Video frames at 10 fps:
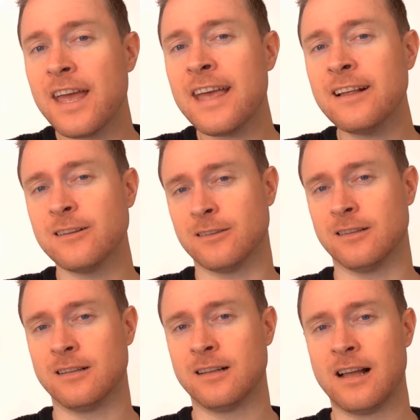
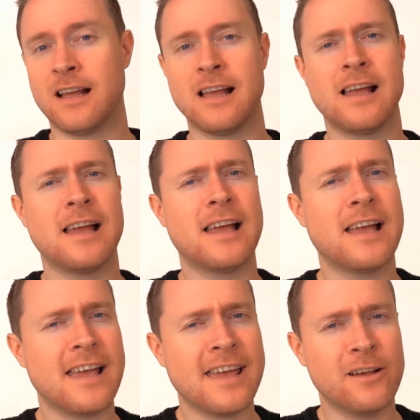ill,
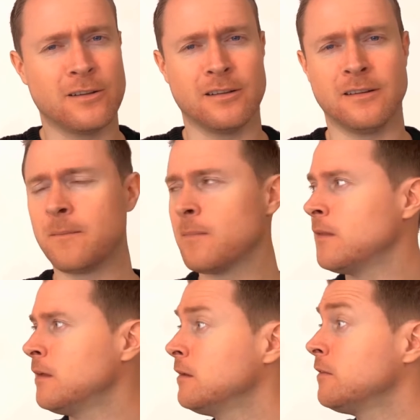ill.
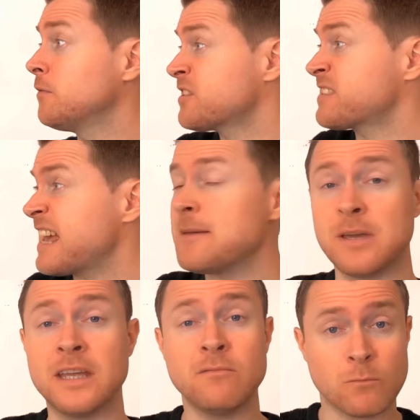The same
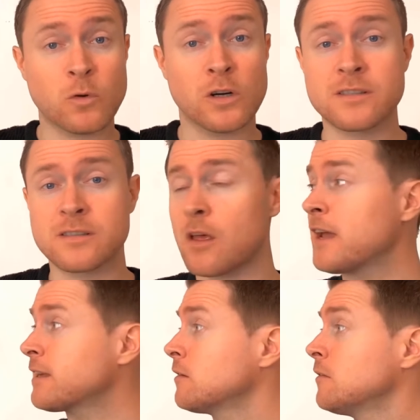in words
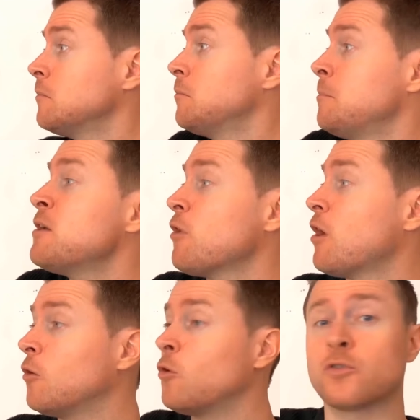like
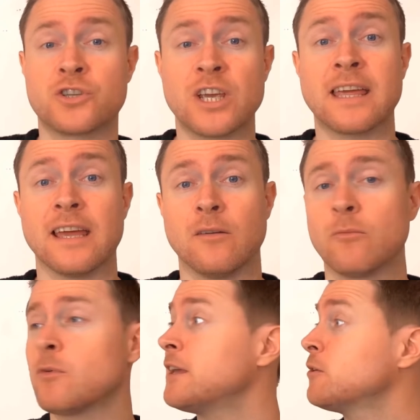mirror or
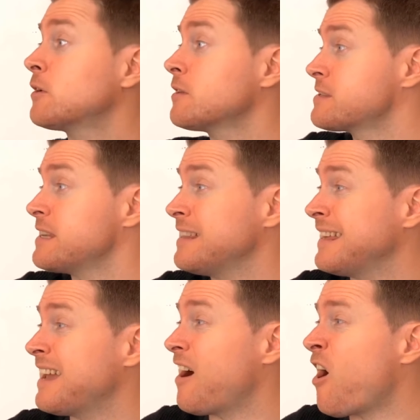chicken, where you can see
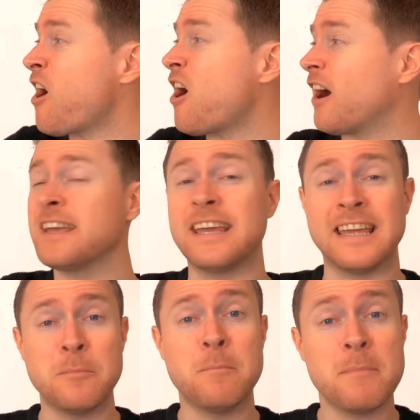the I
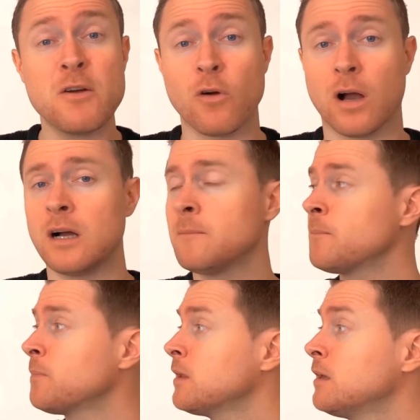in mirror
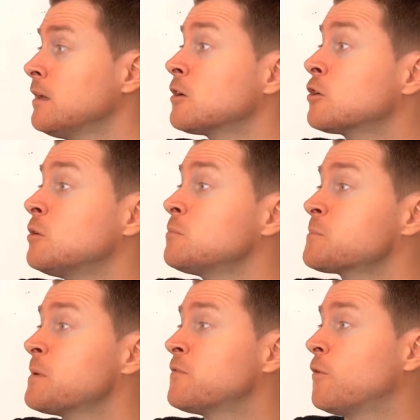comes
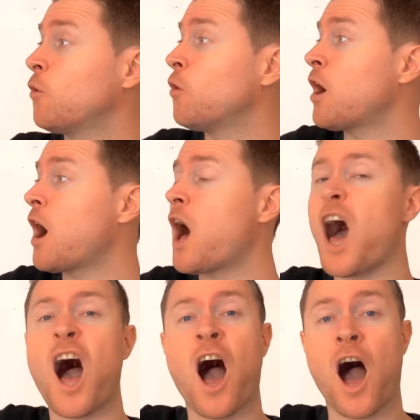before
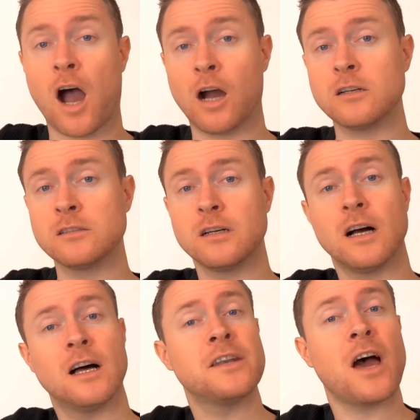R
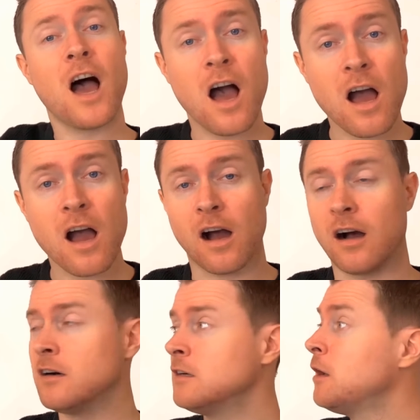and
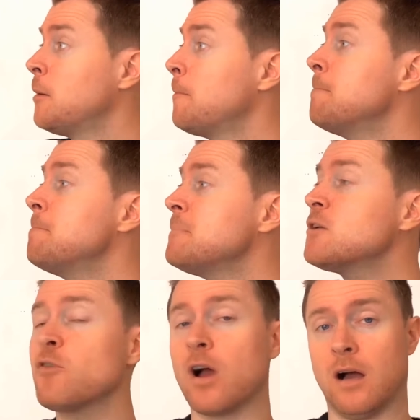R.
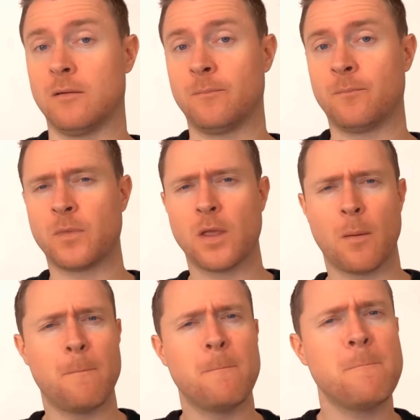Mirror,
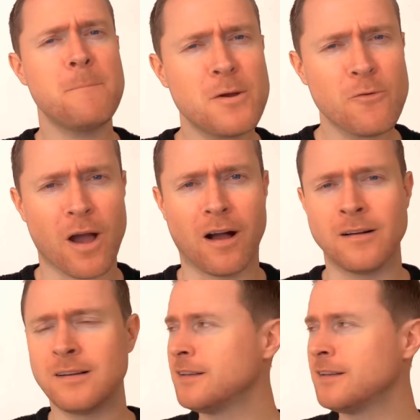mirror.